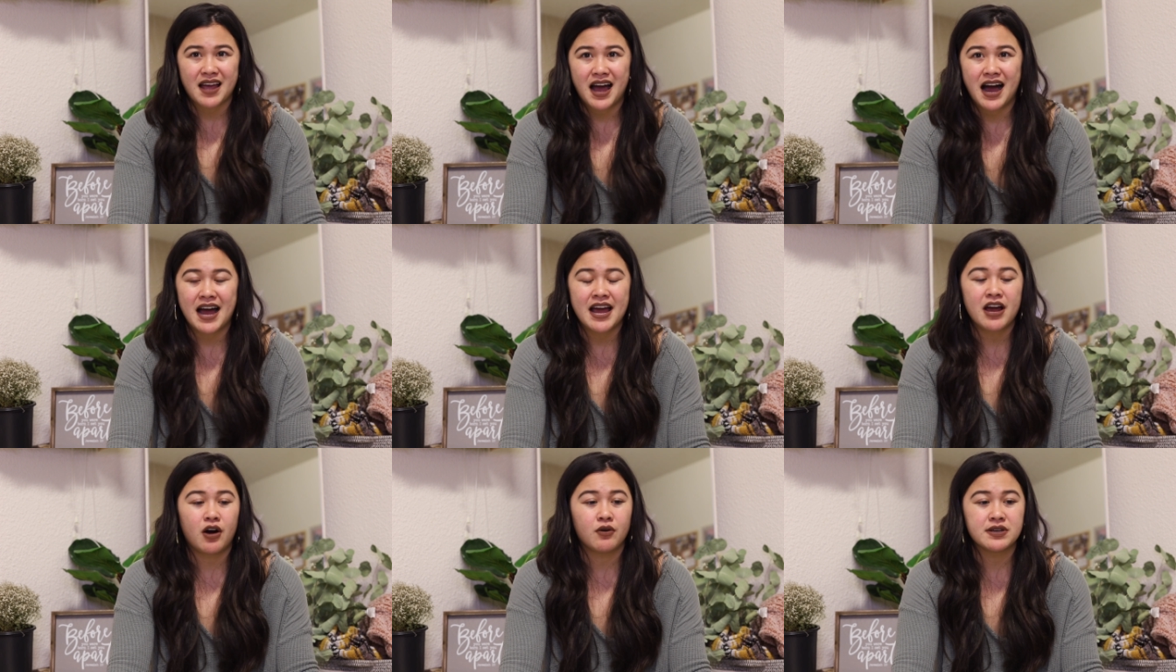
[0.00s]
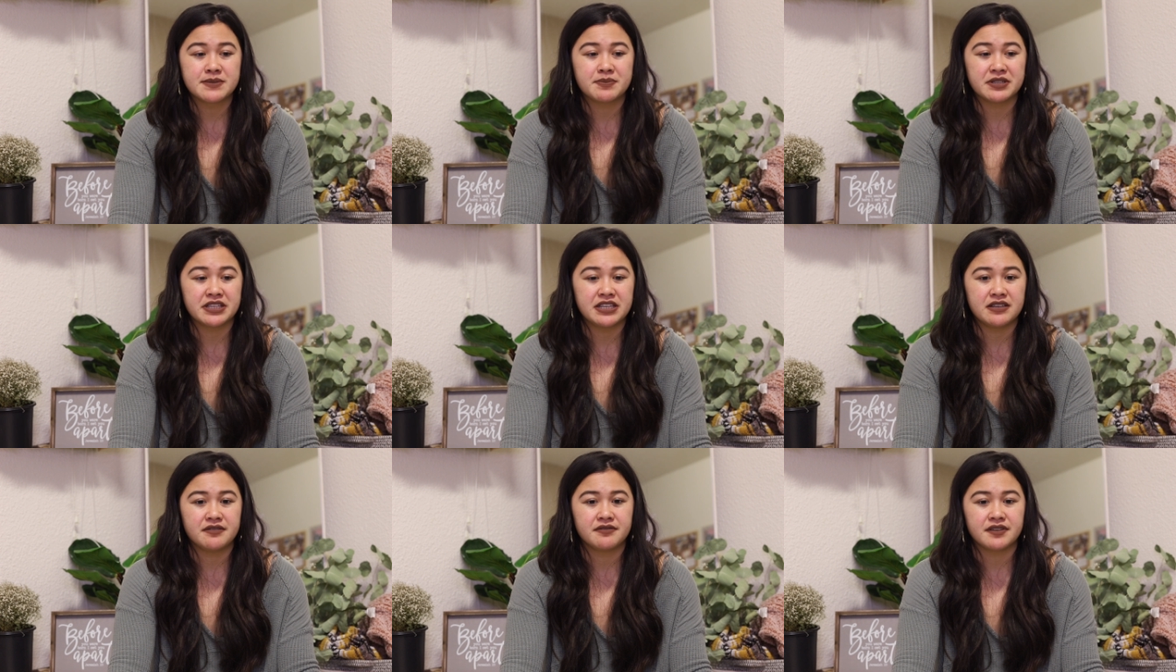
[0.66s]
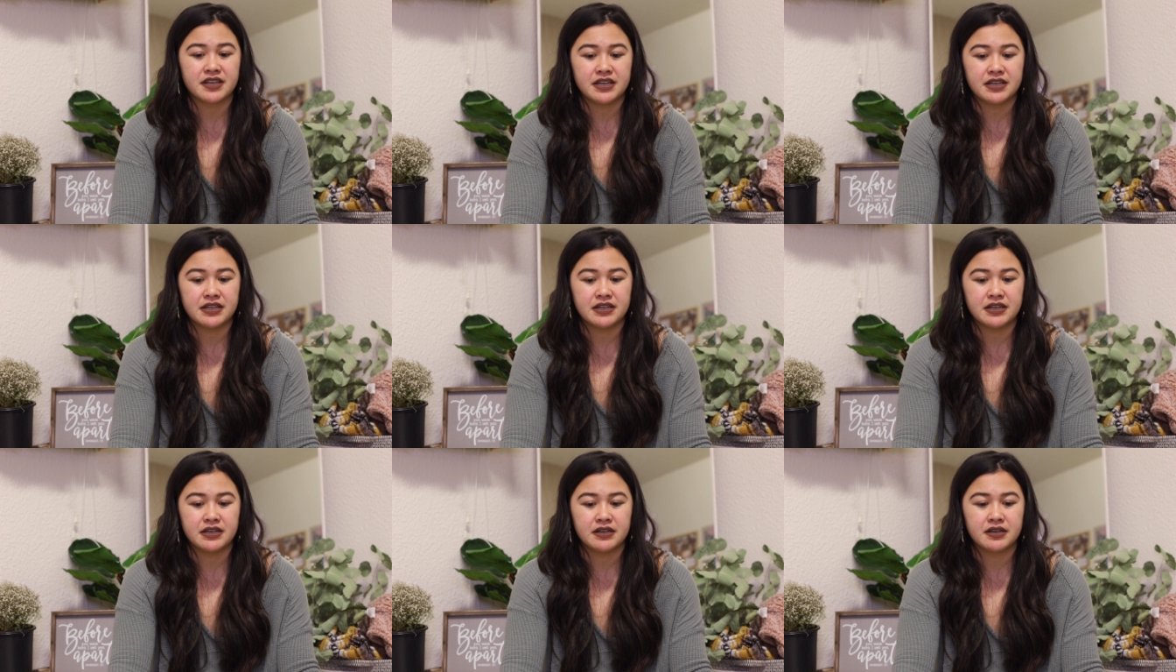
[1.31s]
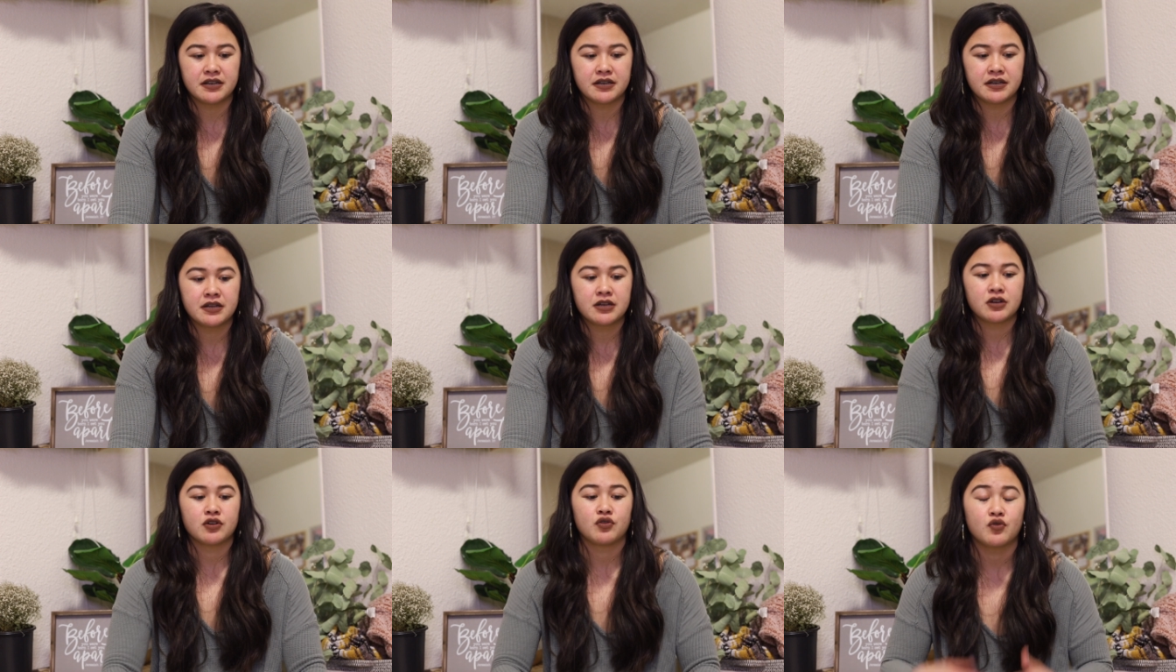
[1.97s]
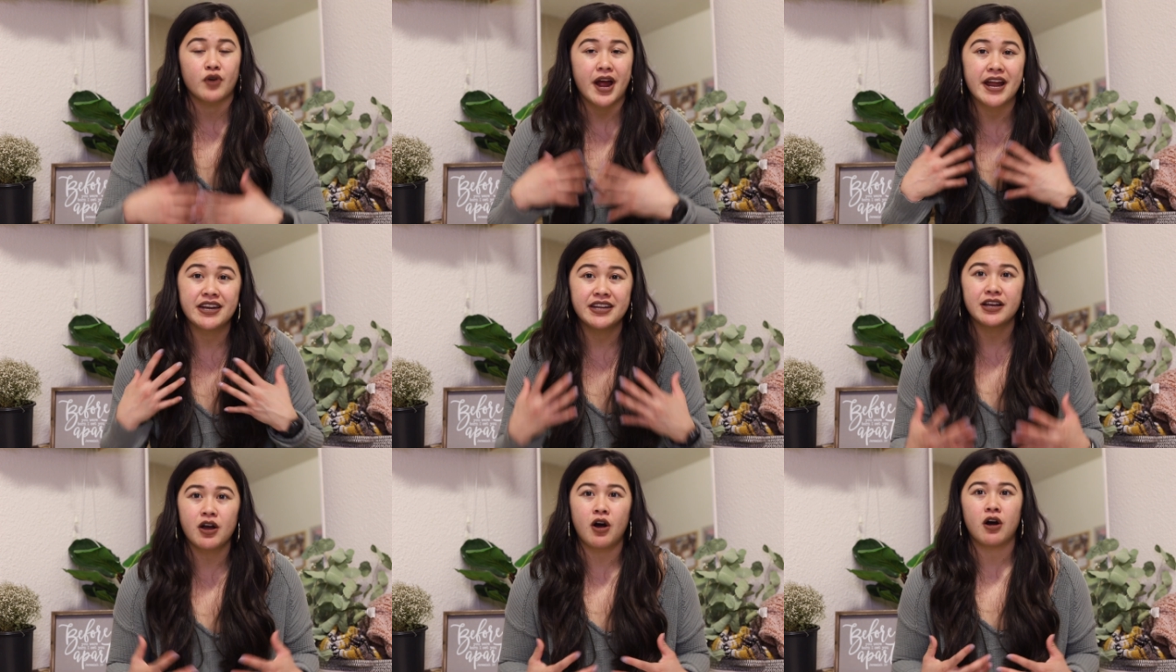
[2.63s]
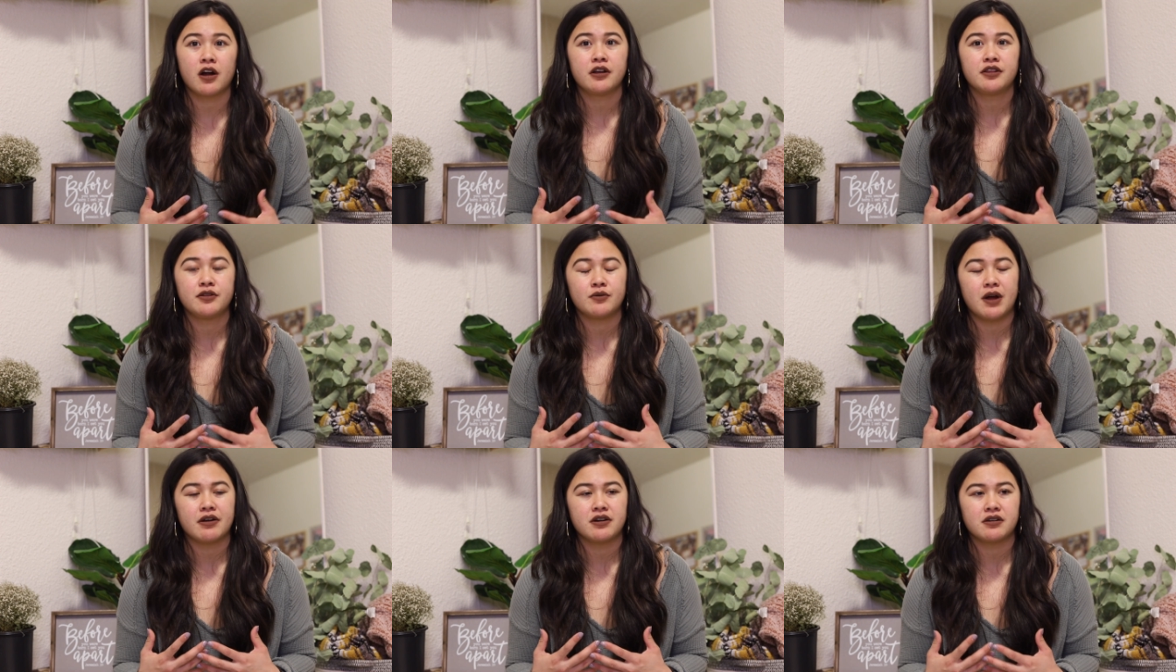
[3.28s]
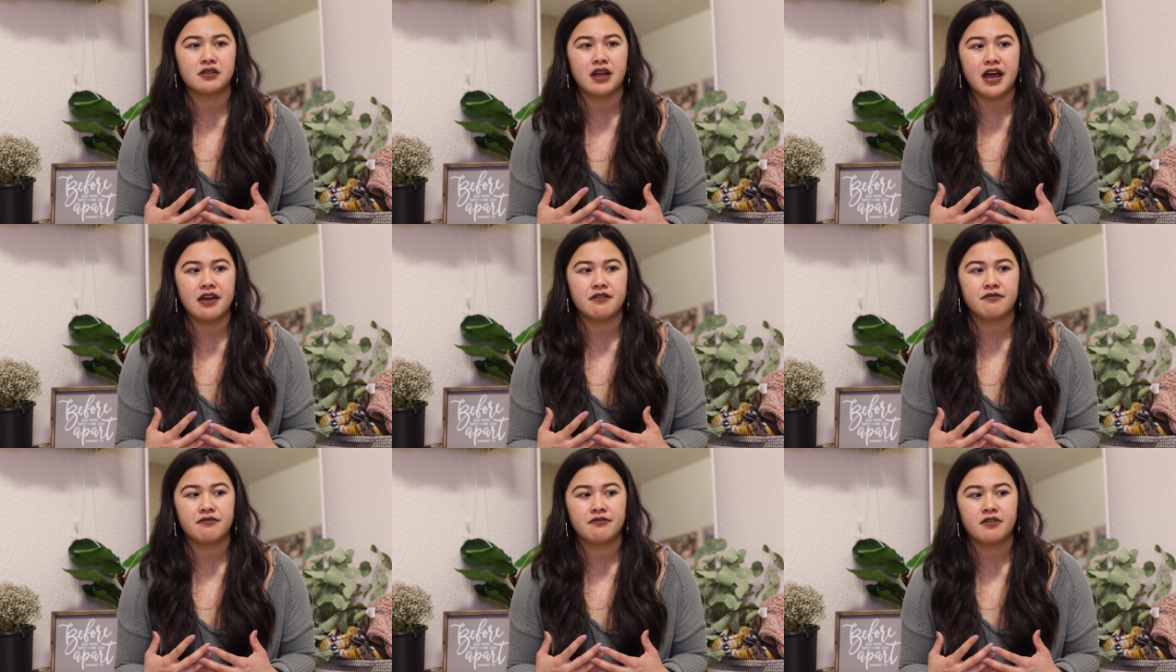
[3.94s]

I always believe in grinding hard throughout your life